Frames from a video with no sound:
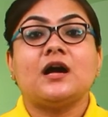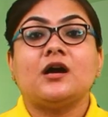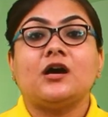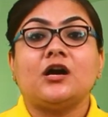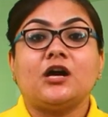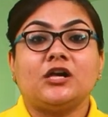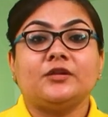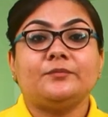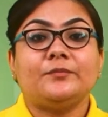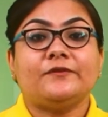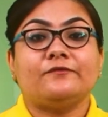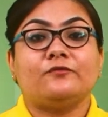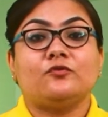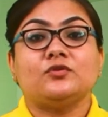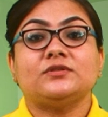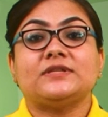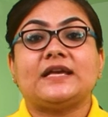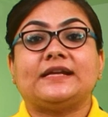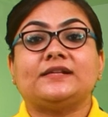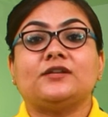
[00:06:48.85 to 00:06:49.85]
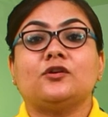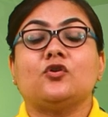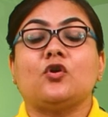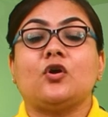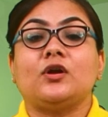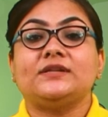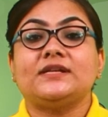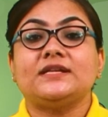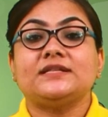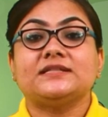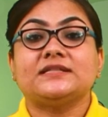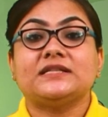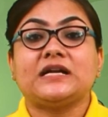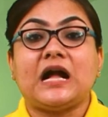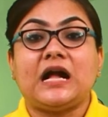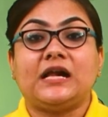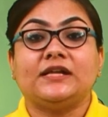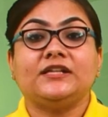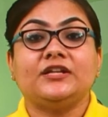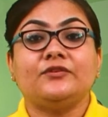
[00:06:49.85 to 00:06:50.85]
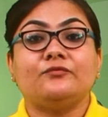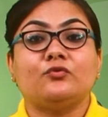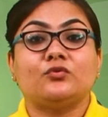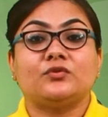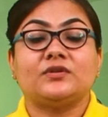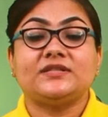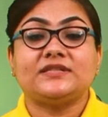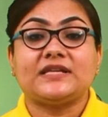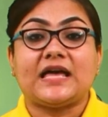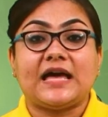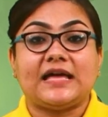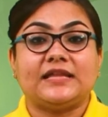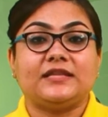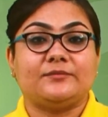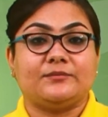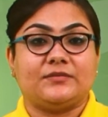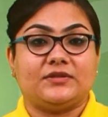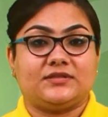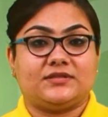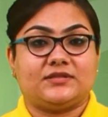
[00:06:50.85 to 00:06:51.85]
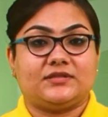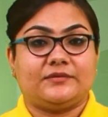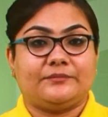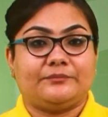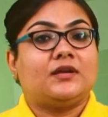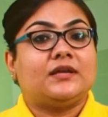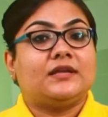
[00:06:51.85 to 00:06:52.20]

herbivores and are called as carnivorous animals.